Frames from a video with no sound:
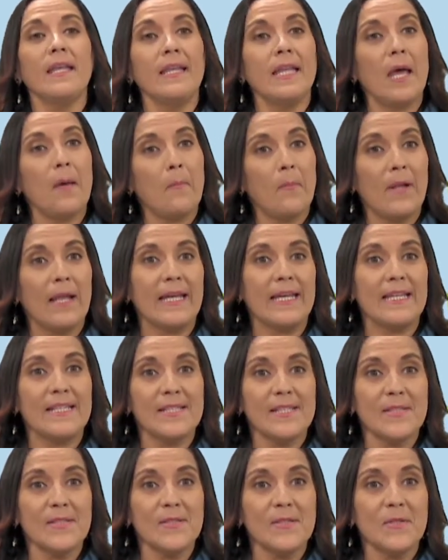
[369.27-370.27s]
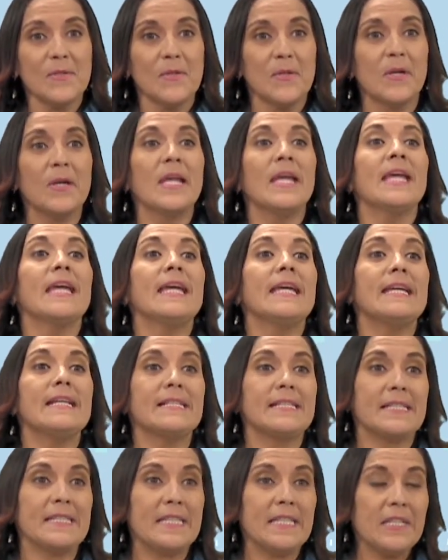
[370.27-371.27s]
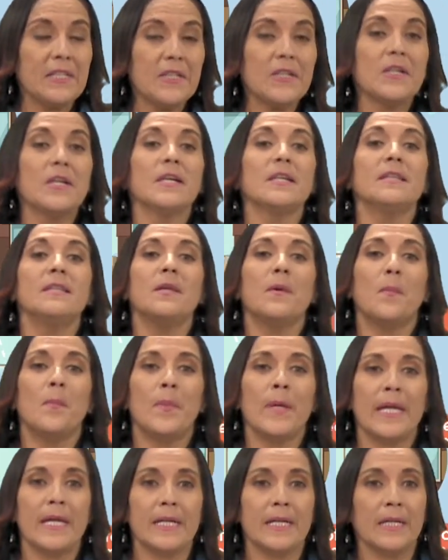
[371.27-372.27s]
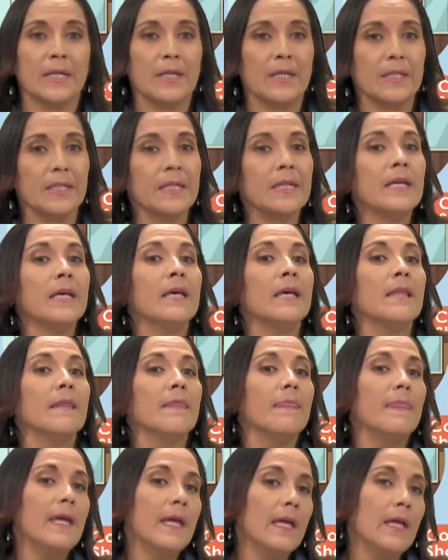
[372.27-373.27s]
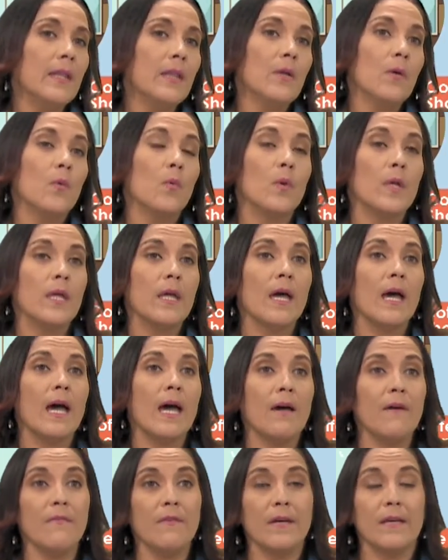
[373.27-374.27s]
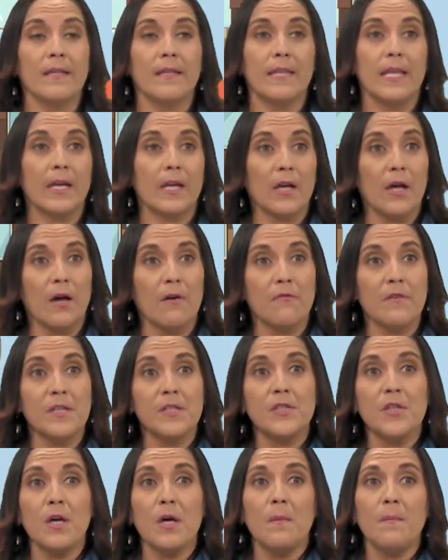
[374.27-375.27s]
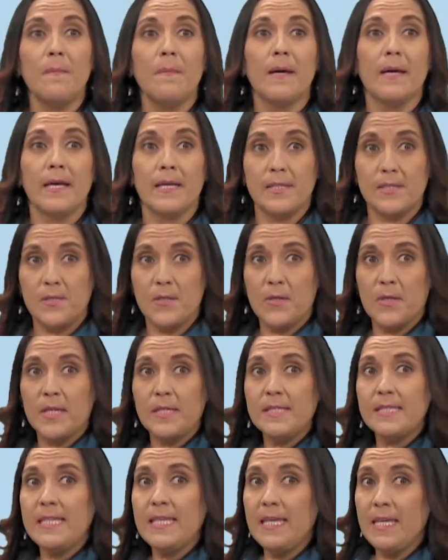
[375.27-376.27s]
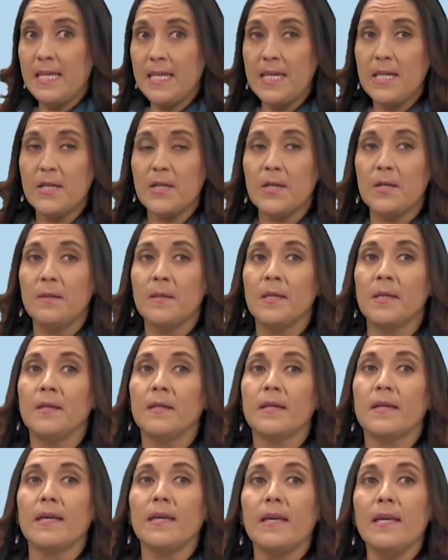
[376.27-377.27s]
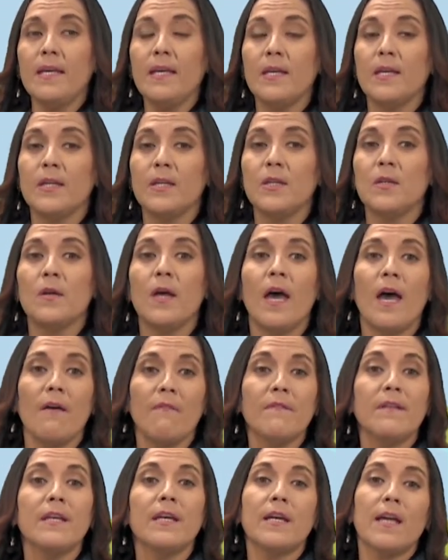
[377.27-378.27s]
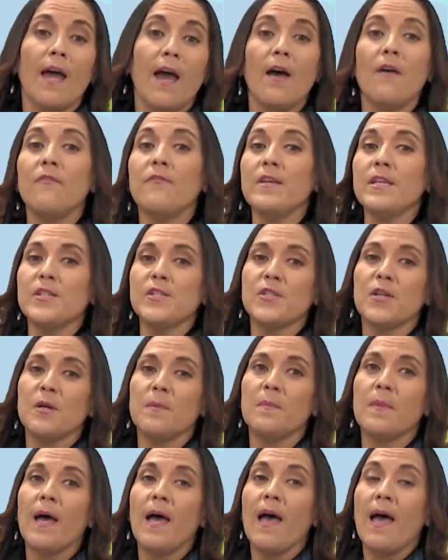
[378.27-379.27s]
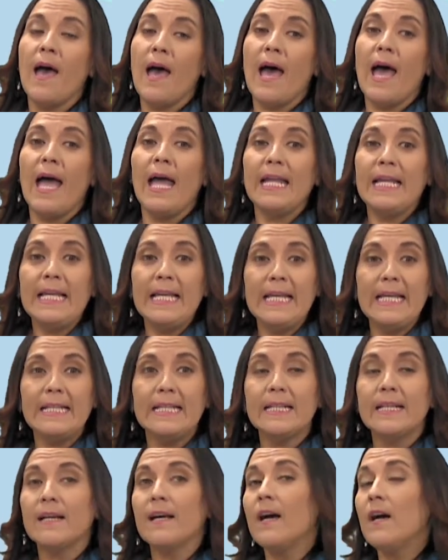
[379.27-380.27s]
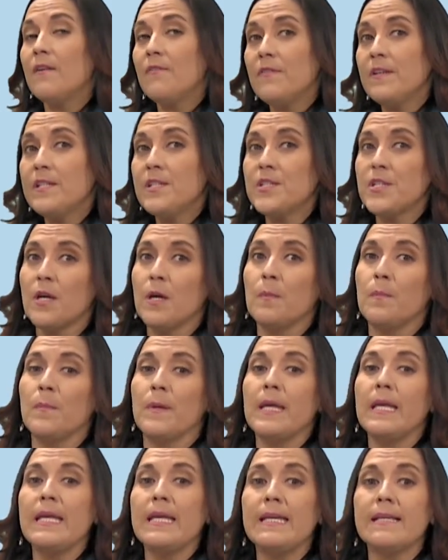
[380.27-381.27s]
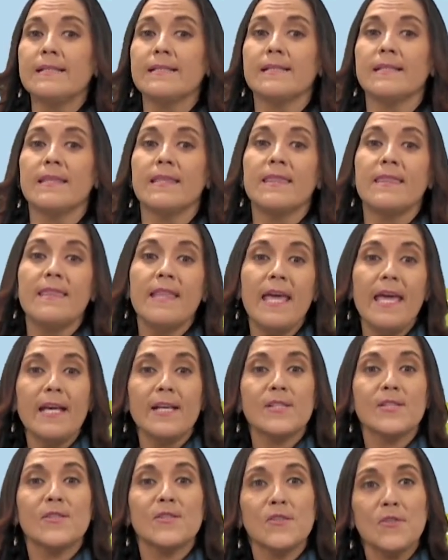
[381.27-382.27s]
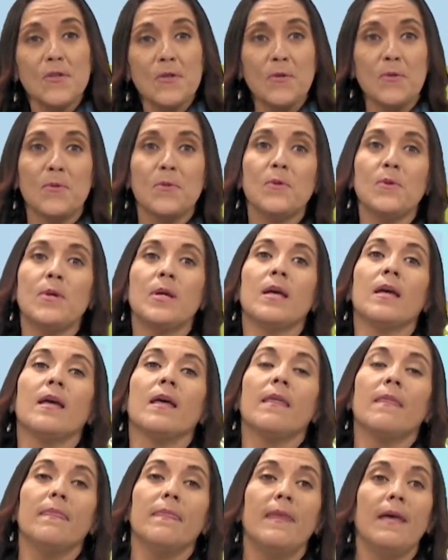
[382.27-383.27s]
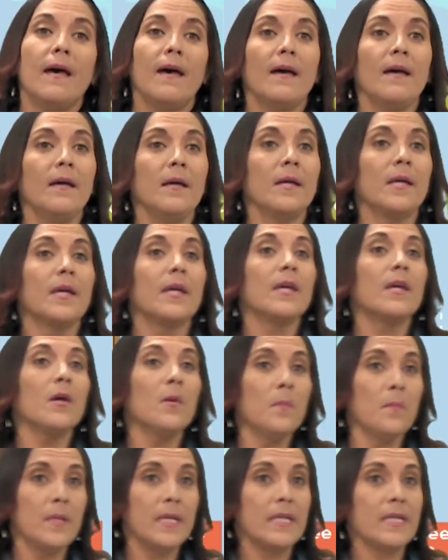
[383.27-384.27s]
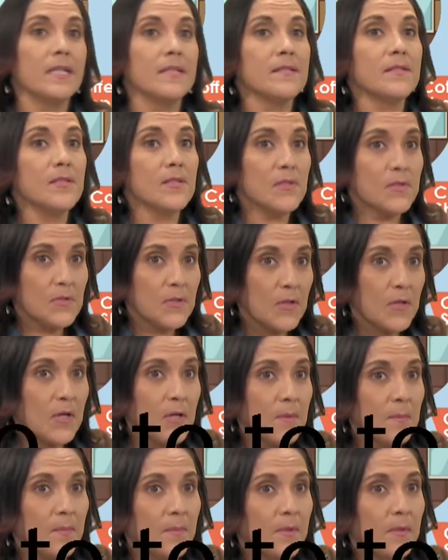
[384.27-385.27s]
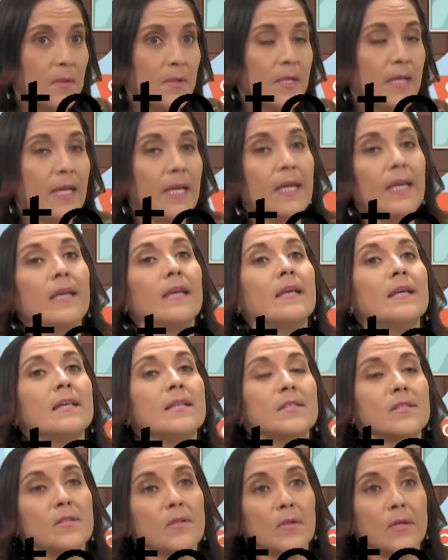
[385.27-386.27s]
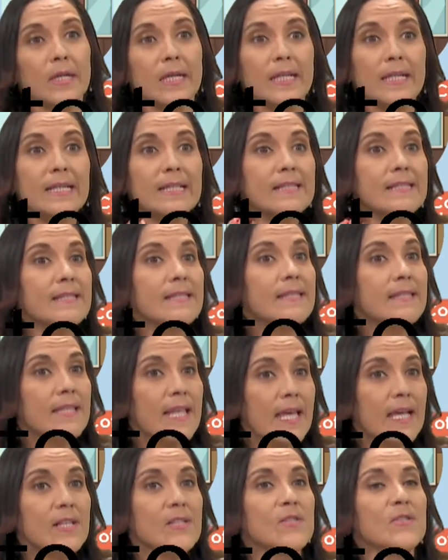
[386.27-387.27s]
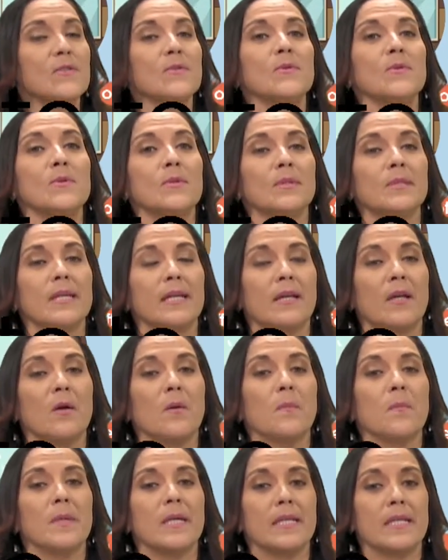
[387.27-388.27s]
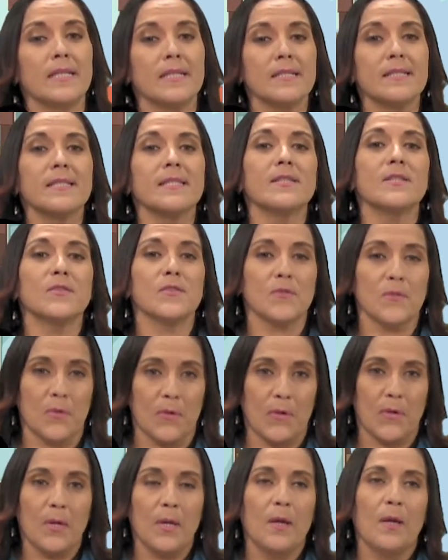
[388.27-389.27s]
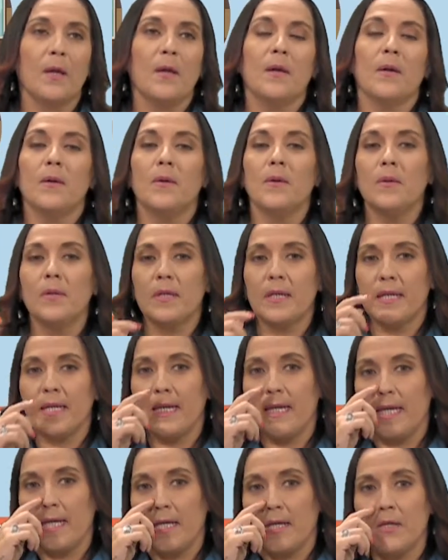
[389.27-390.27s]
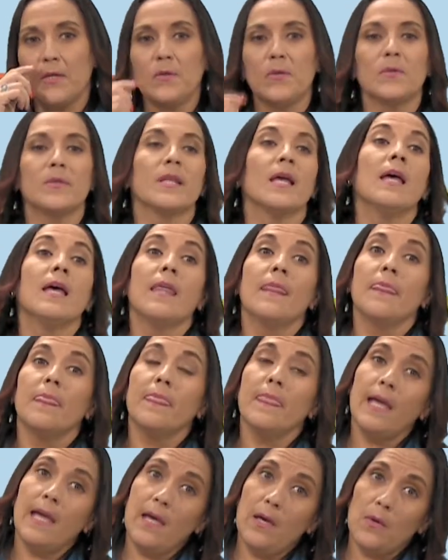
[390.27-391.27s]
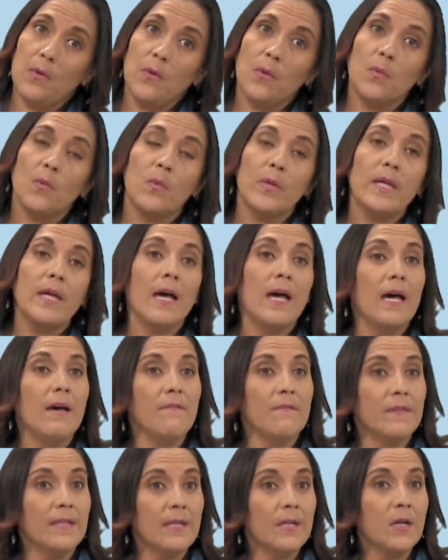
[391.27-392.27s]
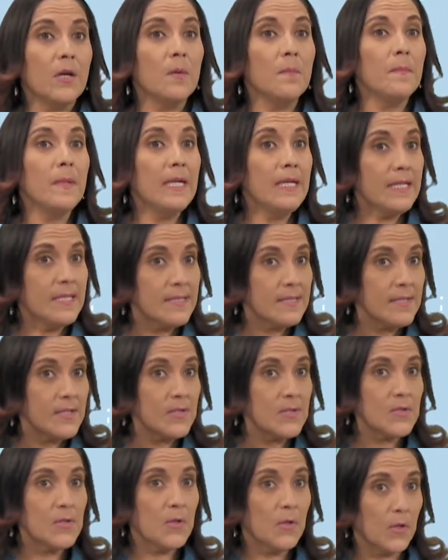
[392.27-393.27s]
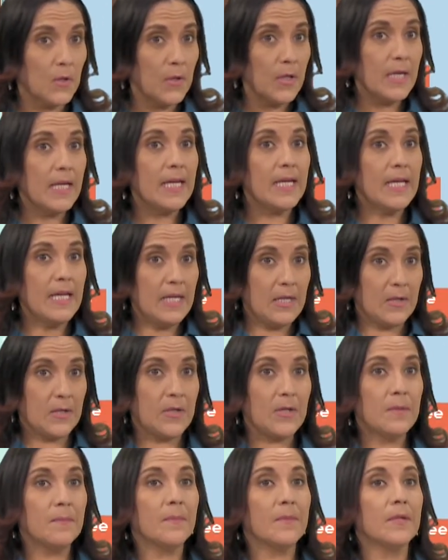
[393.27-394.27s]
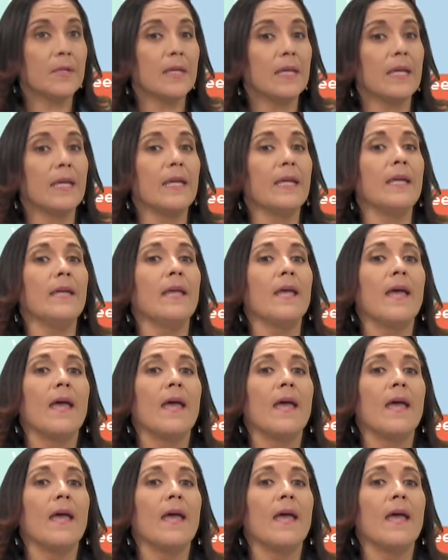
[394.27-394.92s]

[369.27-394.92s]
The appliance store is near the bakery. Then we have the coffee shop, as you can see here, okay? You have the coffee shop, and the coffee shop is next to the convenience store, okay? So it is next to the convenience store. Okay, good. Now we have the convenience store here, okay?